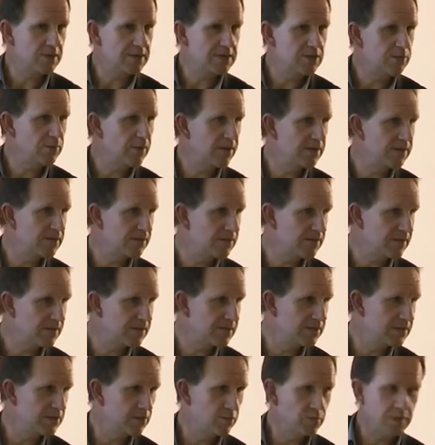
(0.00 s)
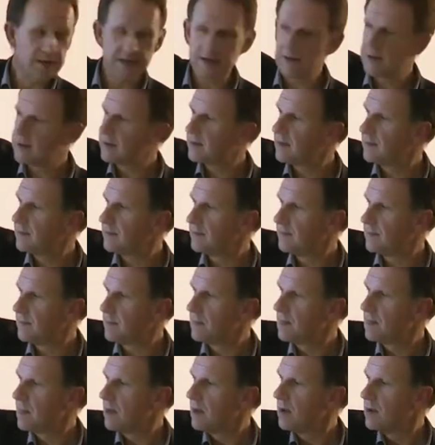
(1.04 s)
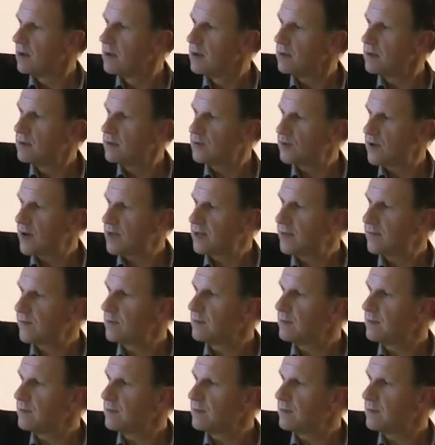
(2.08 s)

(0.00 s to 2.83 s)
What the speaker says: 21 to 32 weeks. Stress